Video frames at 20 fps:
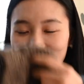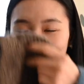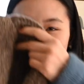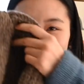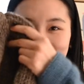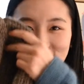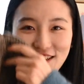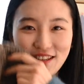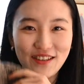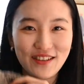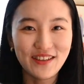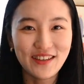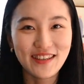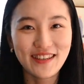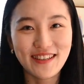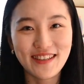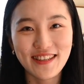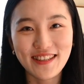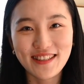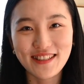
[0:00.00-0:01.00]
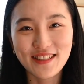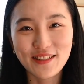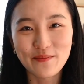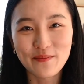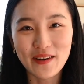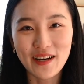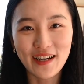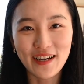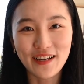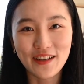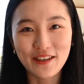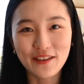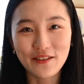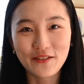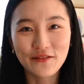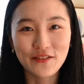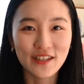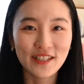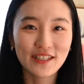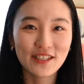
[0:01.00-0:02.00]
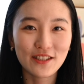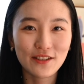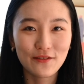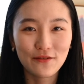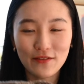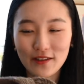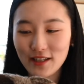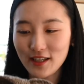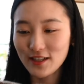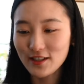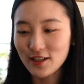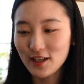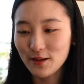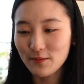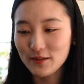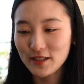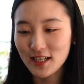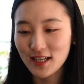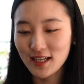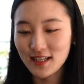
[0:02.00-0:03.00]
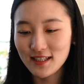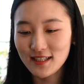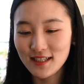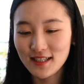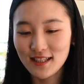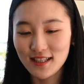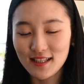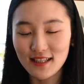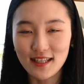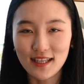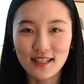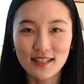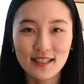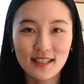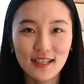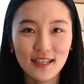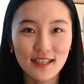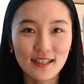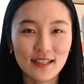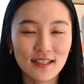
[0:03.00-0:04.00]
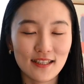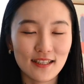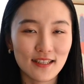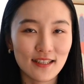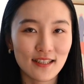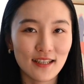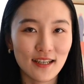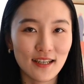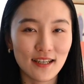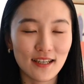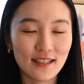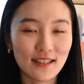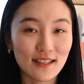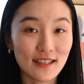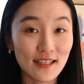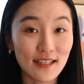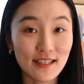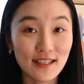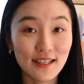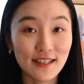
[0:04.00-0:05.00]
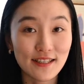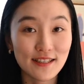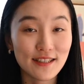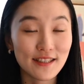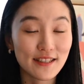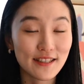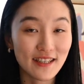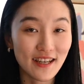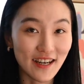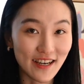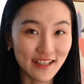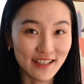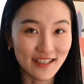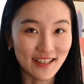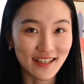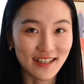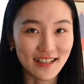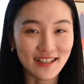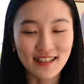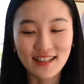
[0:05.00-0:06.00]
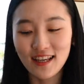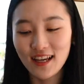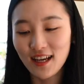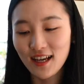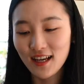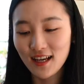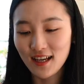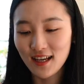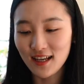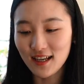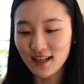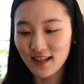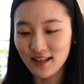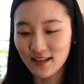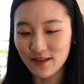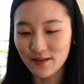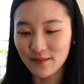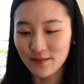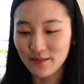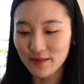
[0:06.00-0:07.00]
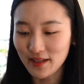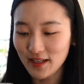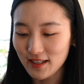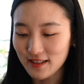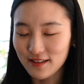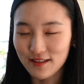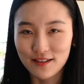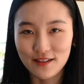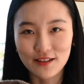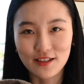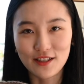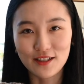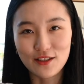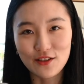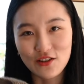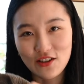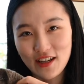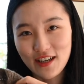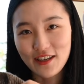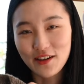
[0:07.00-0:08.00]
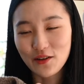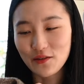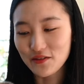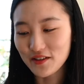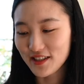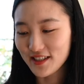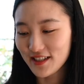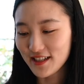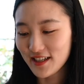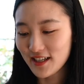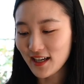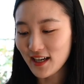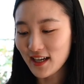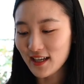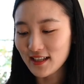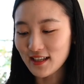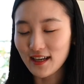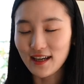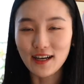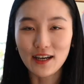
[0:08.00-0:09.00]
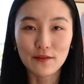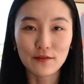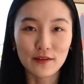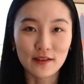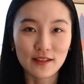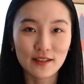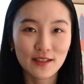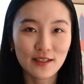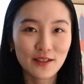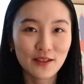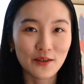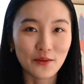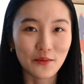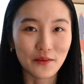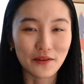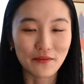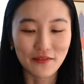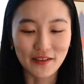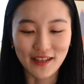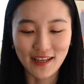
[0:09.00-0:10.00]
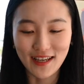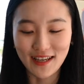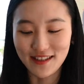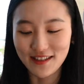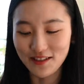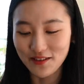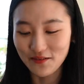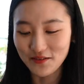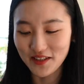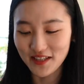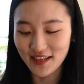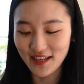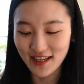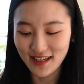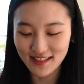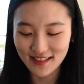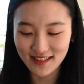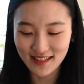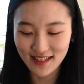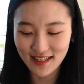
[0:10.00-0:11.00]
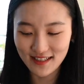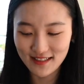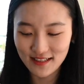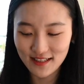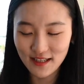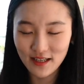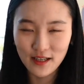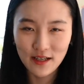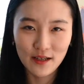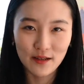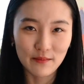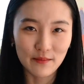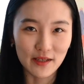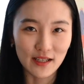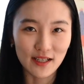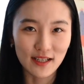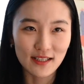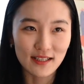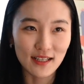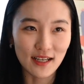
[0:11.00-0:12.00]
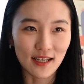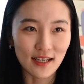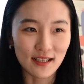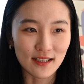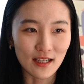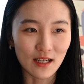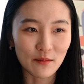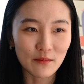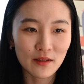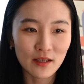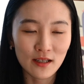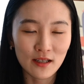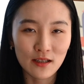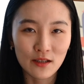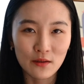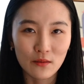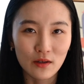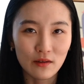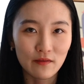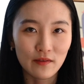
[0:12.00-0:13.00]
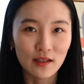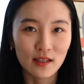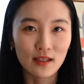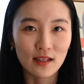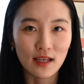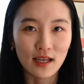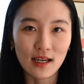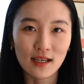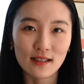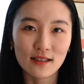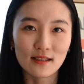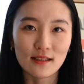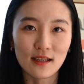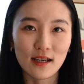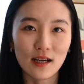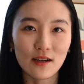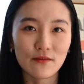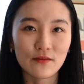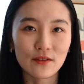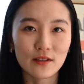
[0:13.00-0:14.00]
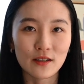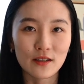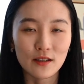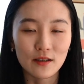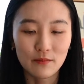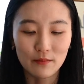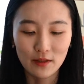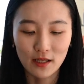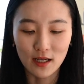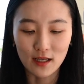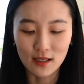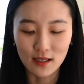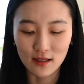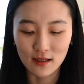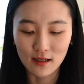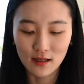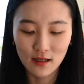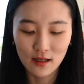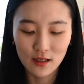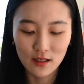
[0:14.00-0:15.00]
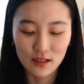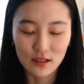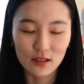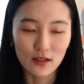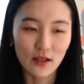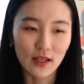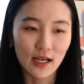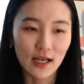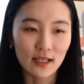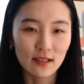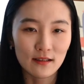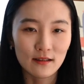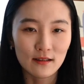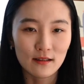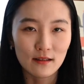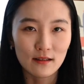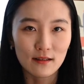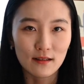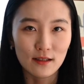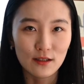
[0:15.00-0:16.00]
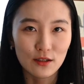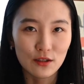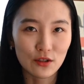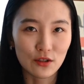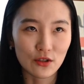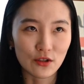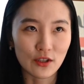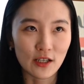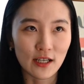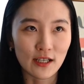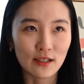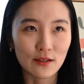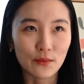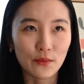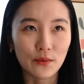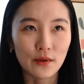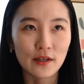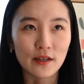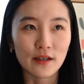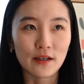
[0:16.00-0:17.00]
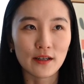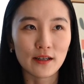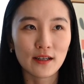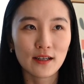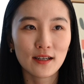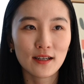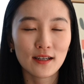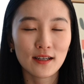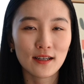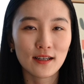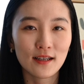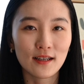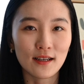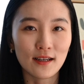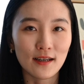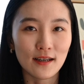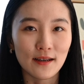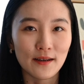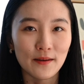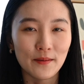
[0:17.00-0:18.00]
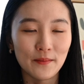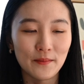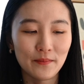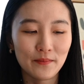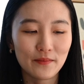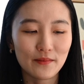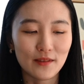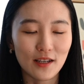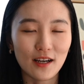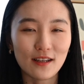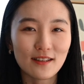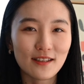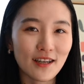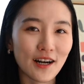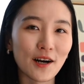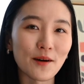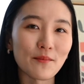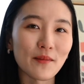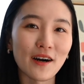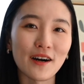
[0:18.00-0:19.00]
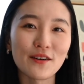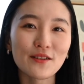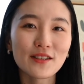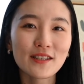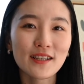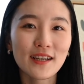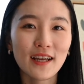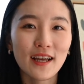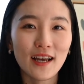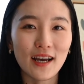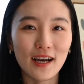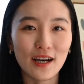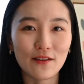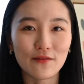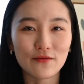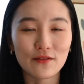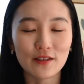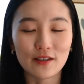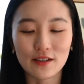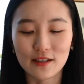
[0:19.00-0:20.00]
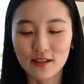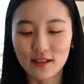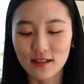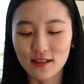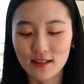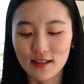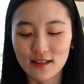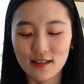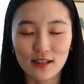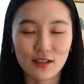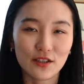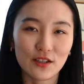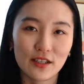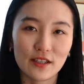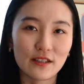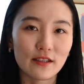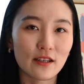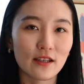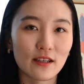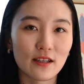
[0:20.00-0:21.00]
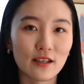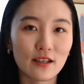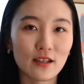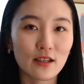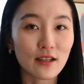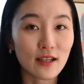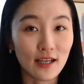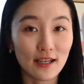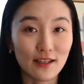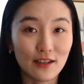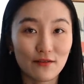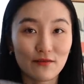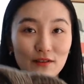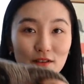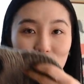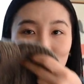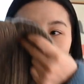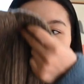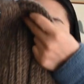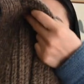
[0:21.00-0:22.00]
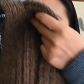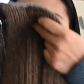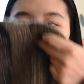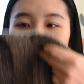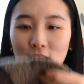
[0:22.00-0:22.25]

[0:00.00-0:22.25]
So here's my first finished object. This is the season's cardigan. It's just drying over there, and I haven't weaving any of the ends yet because I normally weaving the ends after blocking so that the strand will not come out after the stitches are kind of loose.